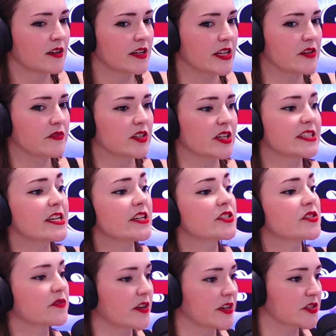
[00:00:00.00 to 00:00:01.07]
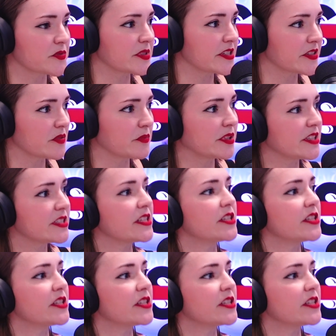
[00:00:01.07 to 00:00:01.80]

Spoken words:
even identifies with disability.